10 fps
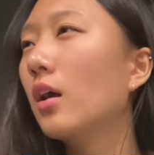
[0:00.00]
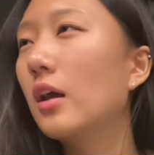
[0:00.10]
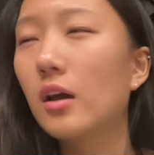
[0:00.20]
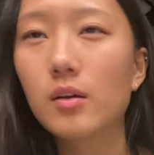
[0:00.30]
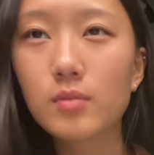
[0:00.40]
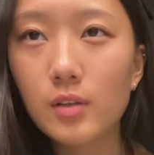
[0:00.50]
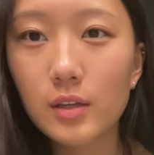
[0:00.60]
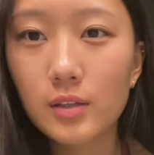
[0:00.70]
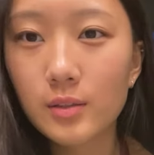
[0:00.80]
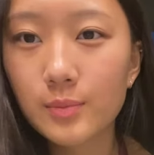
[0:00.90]
I have
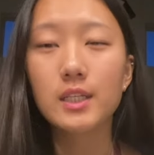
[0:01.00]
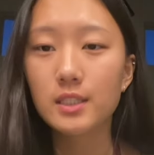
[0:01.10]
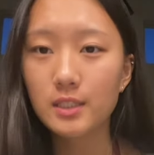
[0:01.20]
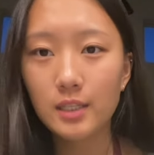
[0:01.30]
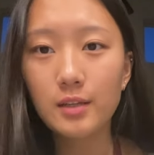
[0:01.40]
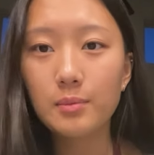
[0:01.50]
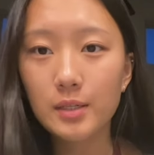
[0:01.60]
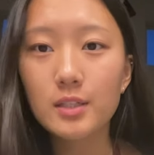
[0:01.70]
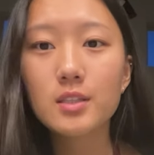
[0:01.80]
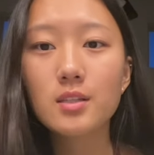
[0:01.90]
like 16
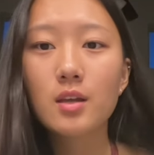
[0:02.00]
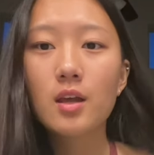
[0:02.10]
minutes.